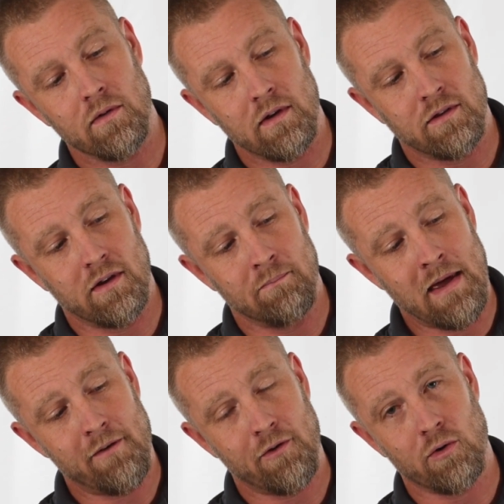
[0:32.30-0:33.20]
The
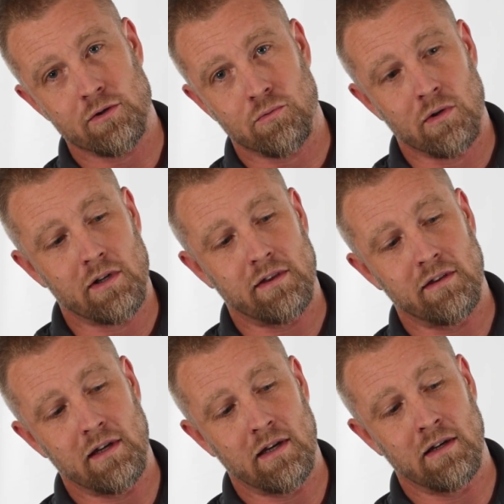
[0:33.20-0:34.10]
manifold is really
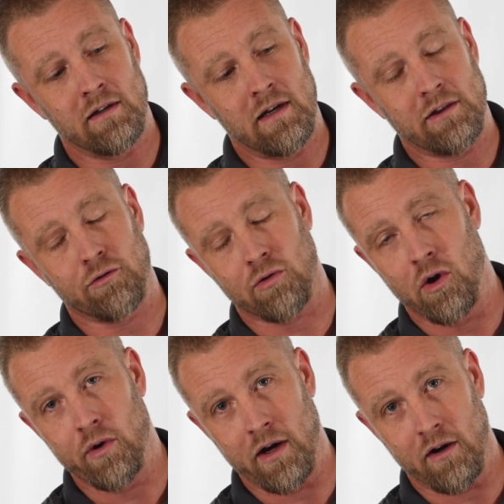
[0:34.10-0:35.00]
thin at the
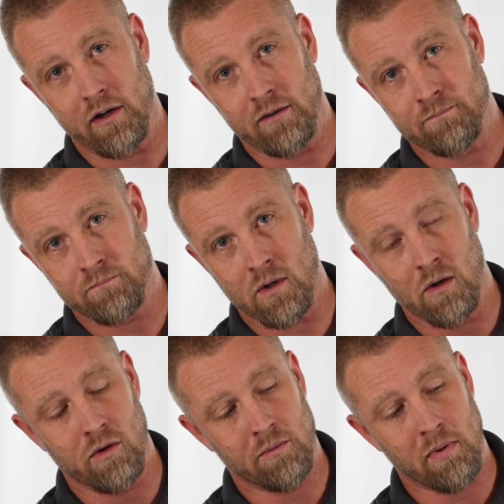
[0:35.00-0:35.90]
throat area
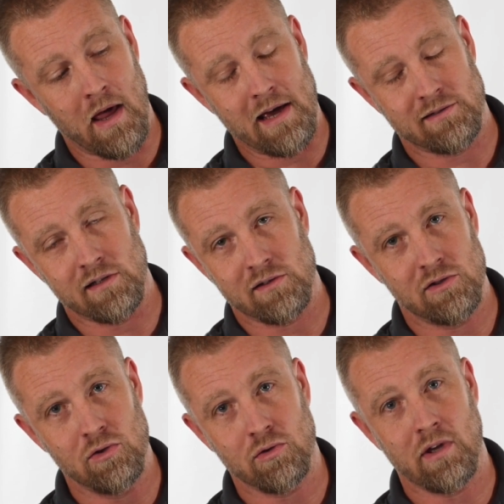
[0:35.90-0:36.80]
on the plastic,
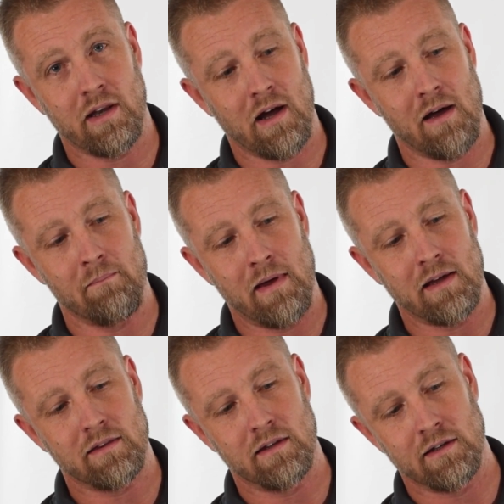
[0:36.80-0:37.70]
so you cannot
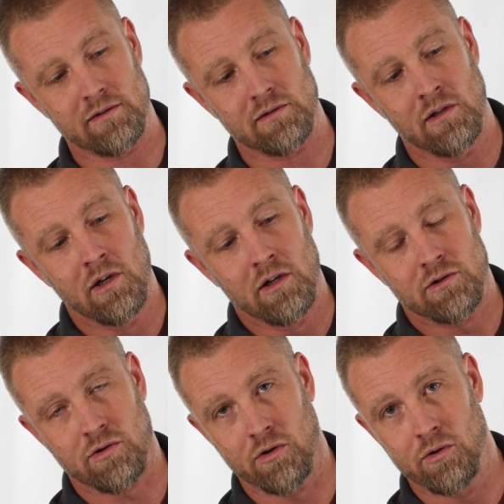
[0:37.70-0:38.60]
make this
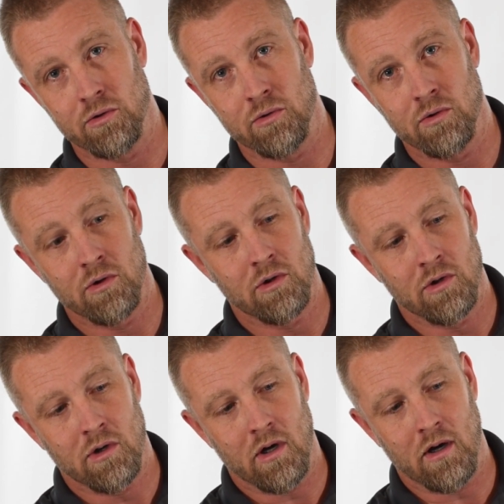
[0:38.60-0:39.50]
true
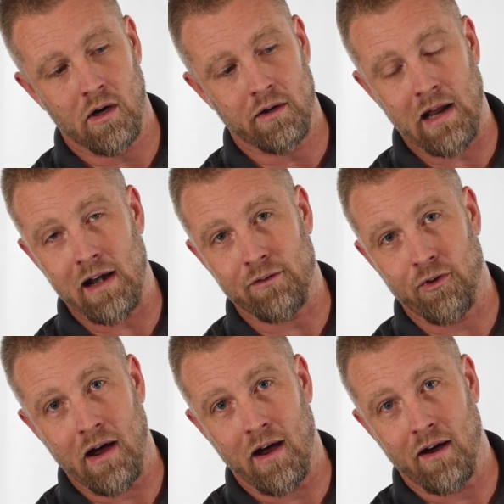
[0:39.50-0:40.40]

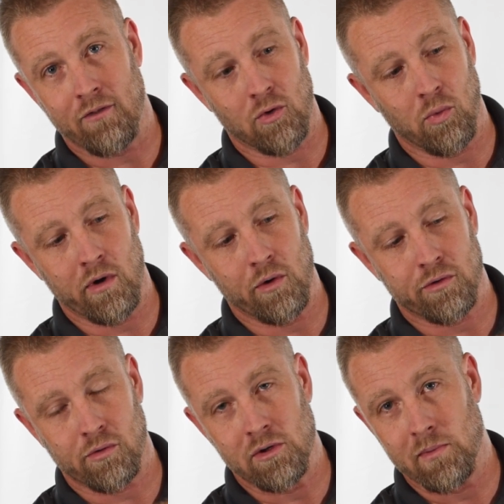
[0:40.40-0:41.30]
95 or
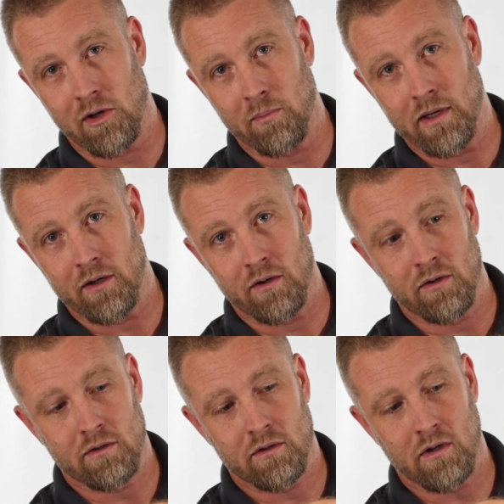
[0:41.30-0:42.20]
103
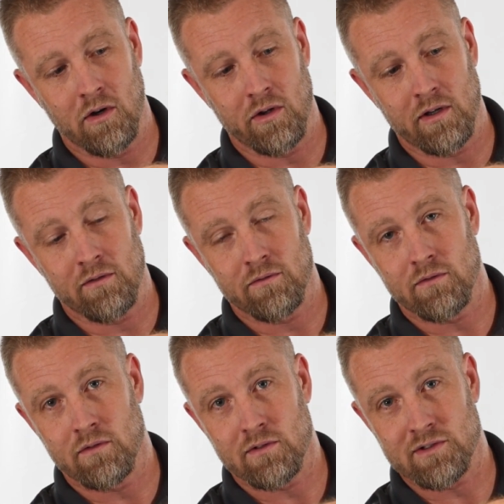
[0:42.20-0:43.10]
millimeter on the
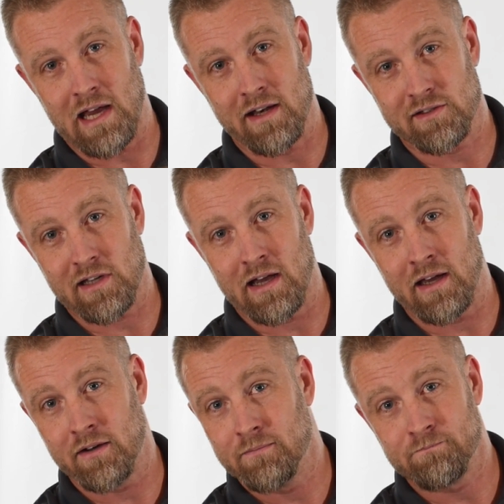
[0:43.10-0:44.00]
side to
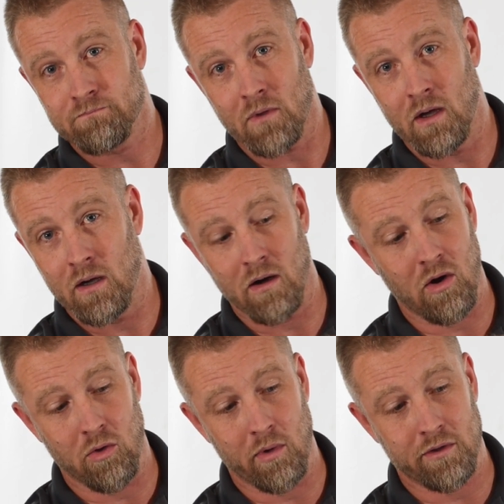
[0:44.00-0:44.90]
side
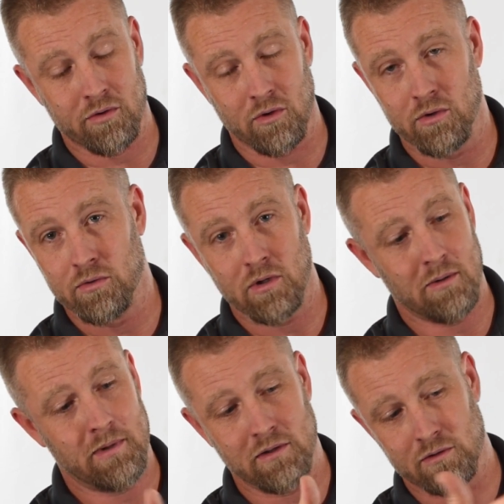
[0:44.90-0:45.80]
all the way through.
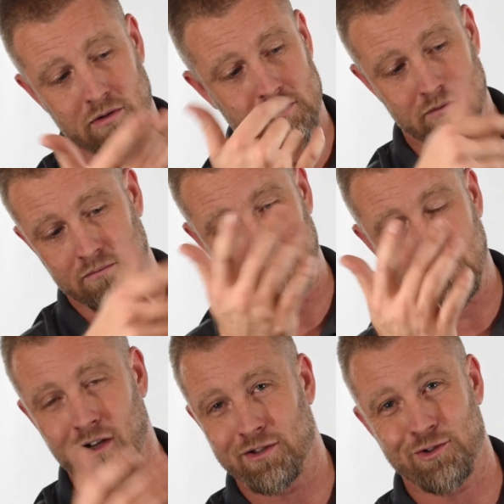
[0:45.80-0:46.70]
I mean, you'll just
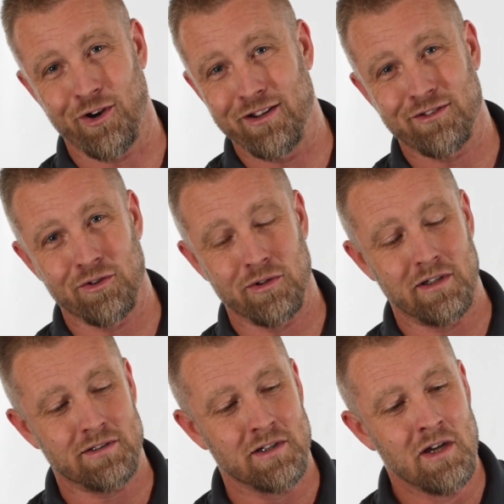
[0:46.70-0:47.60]
cut straight through
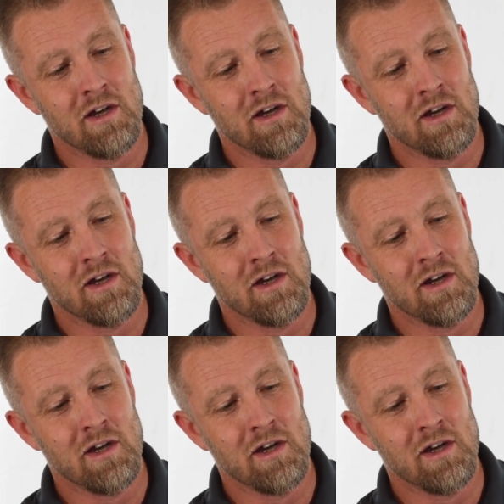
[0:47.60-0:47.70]
this.